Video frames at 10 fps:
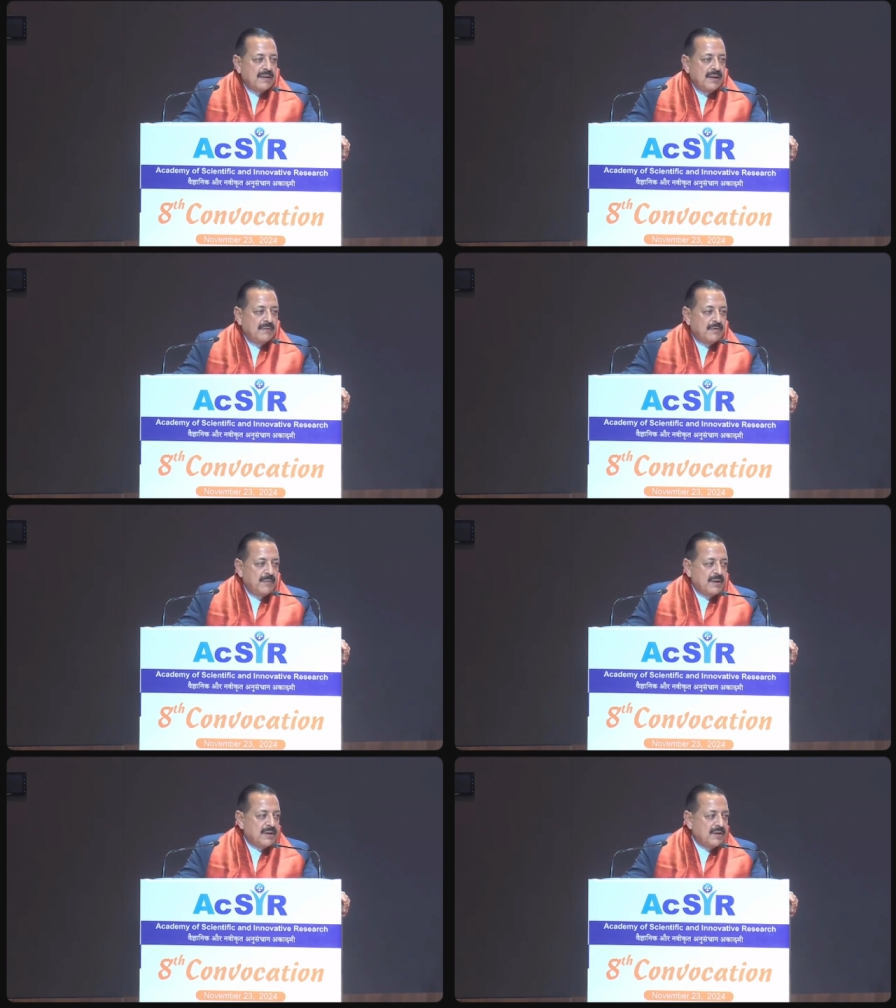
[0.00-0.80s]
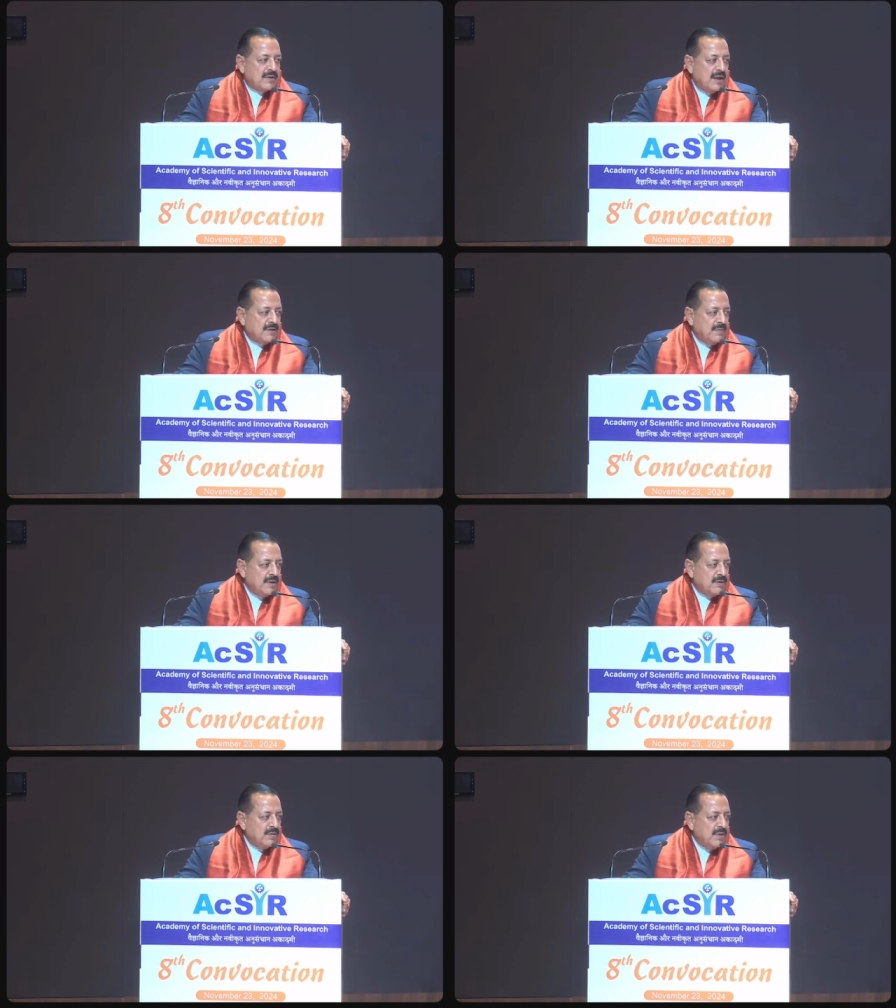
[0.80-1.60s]
the information is
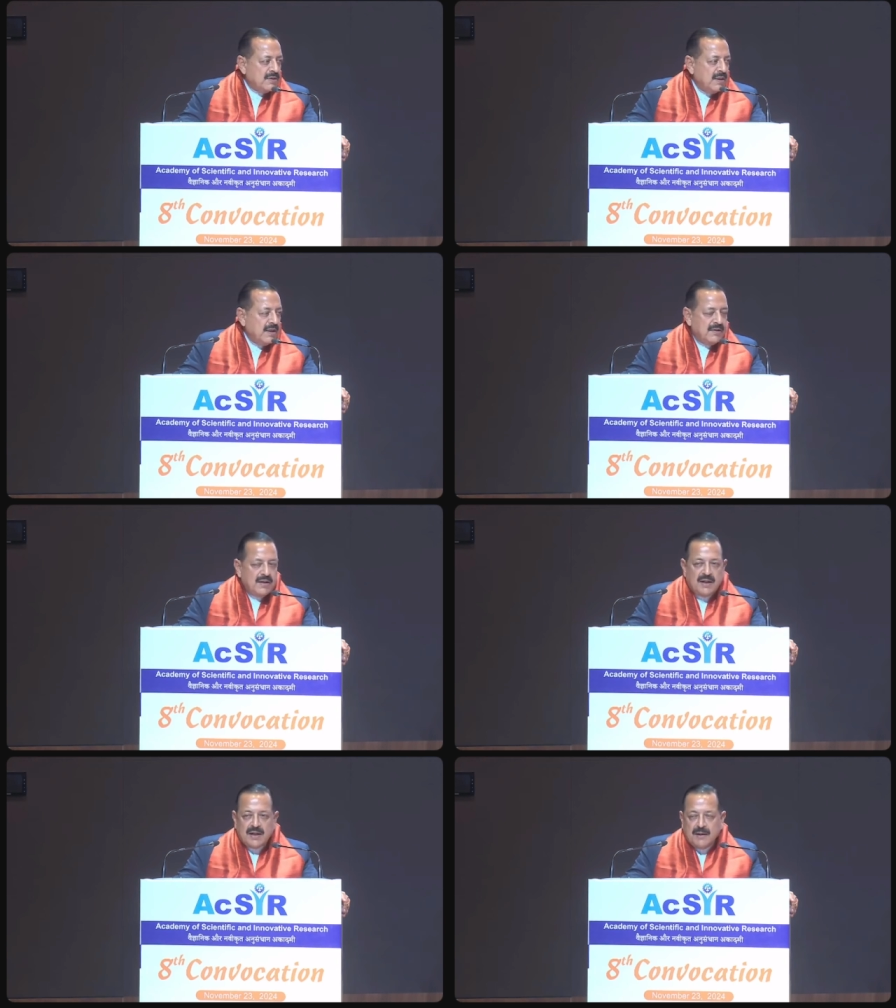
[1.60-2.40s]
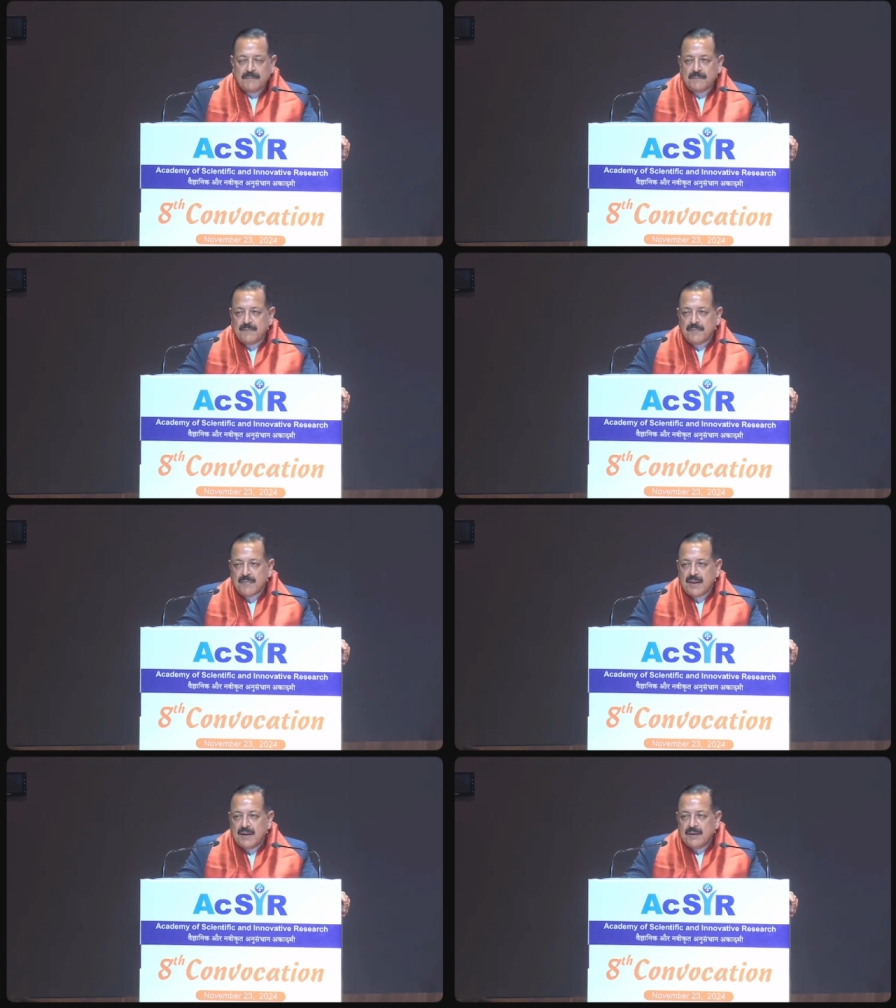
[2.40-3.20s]
transmitted so easily in real time.
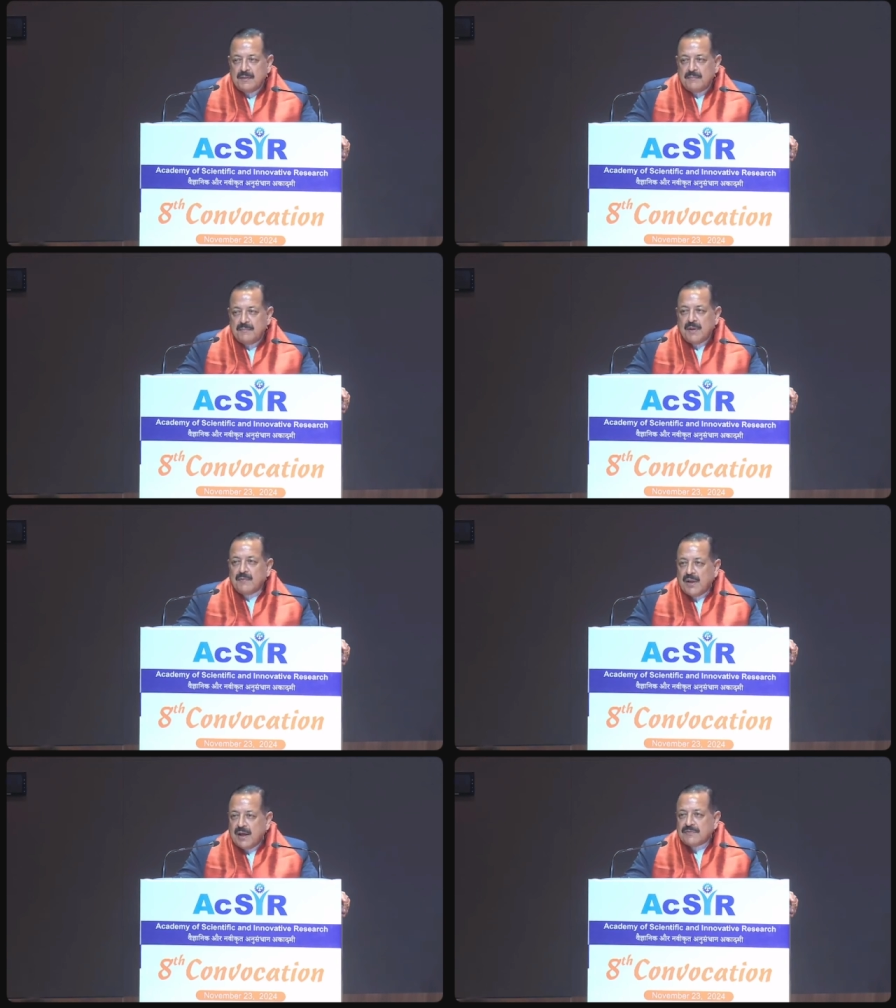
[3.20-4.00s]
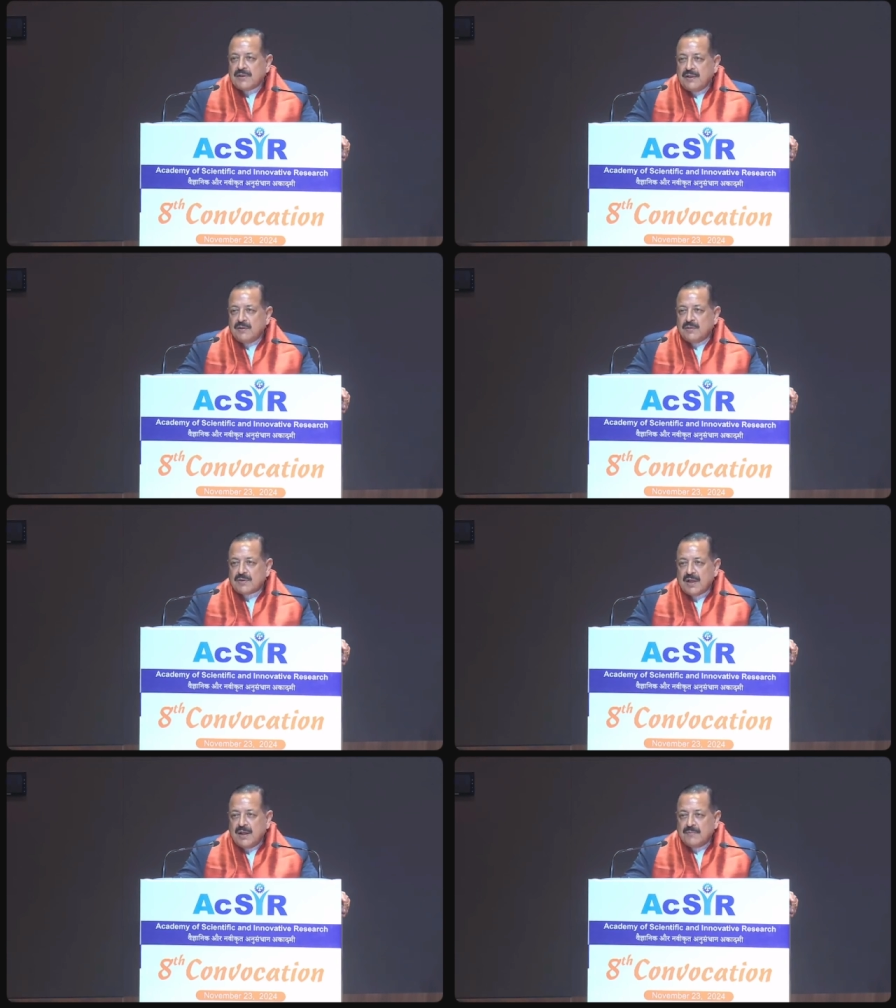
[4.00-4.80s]
But we have seen
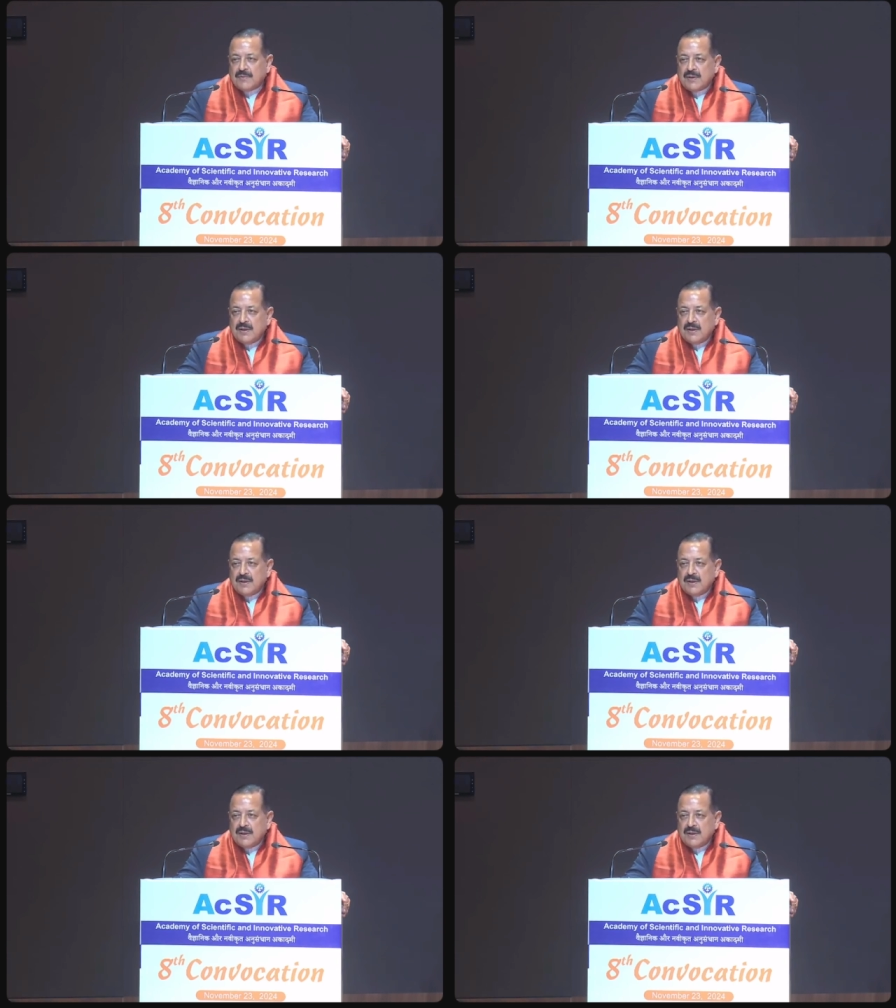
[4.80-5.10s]
those times.